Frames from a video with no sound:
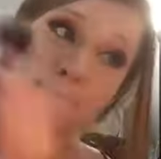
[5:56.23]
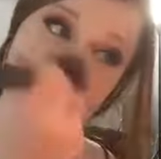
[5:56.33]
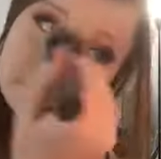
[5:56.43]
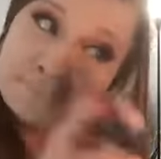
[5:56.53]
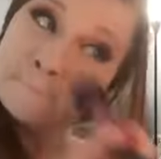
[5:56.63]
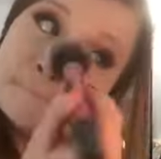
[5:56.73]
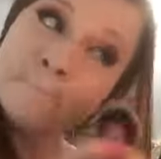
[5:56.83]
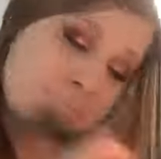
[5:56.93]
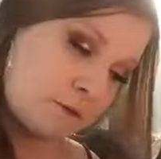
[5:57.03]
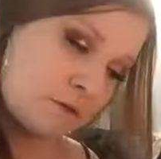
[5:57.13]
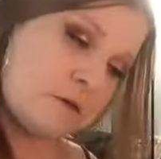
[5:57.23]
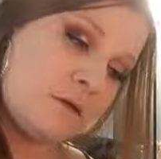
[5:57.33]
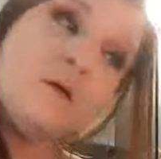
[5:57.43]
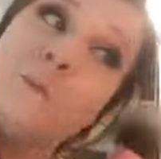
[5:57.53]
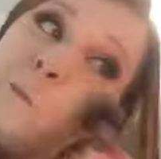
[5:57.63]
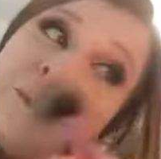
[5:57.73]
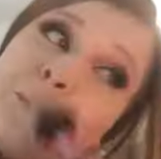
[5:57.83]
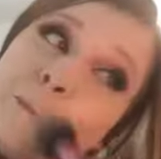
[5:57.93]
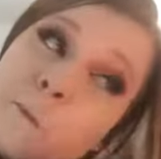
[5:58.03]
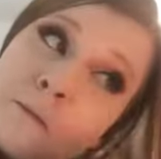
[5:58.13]
the powder, but there's
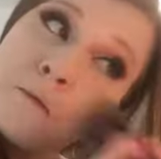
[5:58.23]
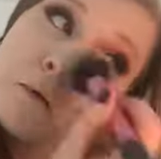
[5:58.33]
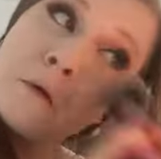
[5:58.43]
powder